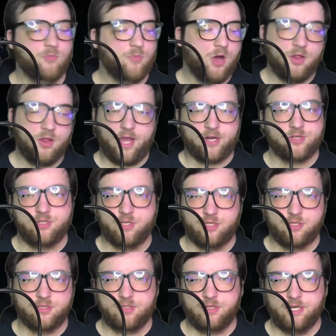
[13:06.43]
all the action
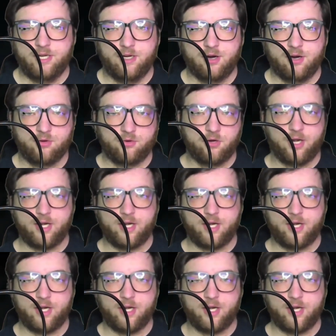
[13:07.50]
scenes here are great,